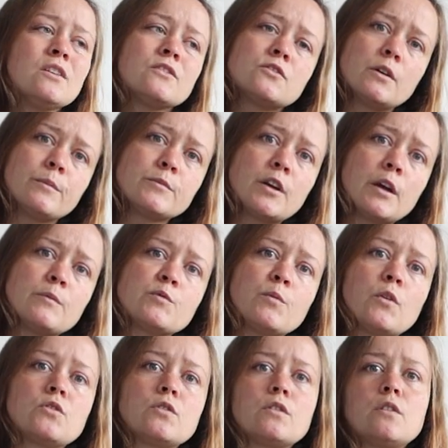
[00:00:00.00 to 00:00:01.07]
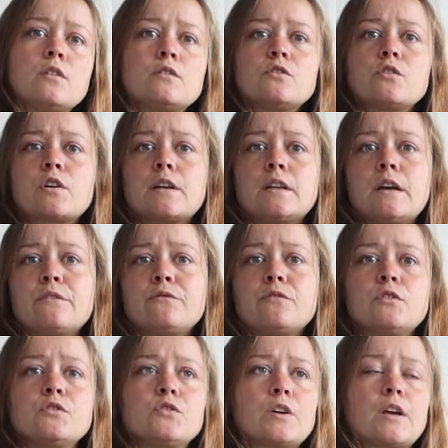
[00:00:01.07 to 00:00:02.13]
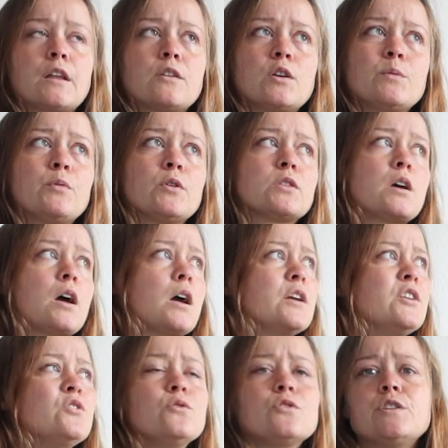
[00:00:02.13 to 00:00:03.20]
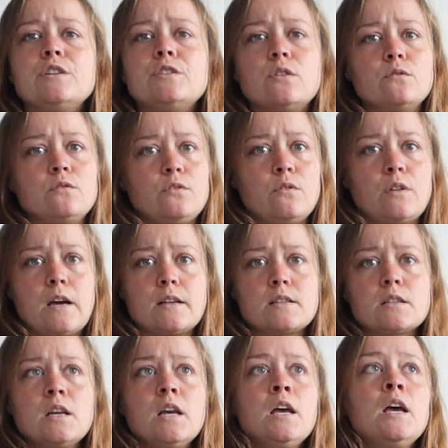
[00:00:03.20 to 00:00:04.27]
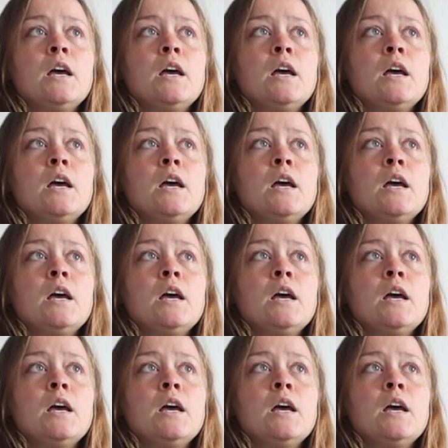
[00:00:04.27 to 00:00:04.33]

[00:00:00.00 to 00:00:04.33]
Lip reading: Sometimes Mojo and Hunter can have fun together, but I usually don't do that.